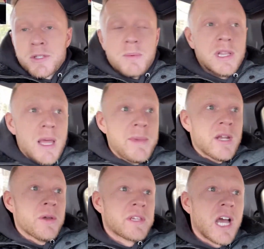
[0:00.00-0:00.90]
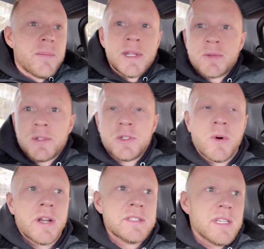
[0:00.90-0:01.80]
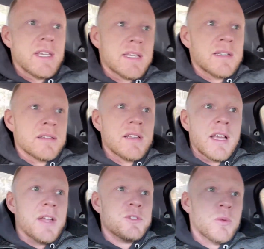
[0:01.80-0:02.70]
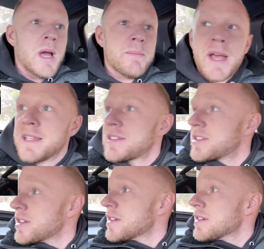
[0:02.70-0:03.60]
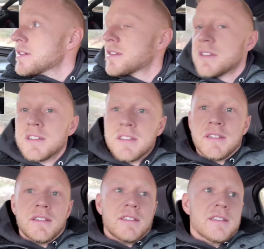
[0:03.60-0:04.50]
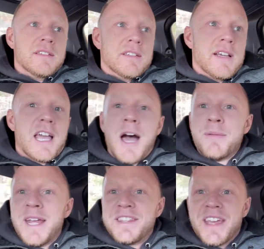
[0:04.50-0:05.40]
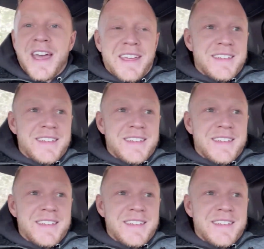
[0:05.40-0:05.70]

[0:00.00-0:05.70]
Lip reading: But let me know in the comments what you want to see, and I'll do my best to accommodate that.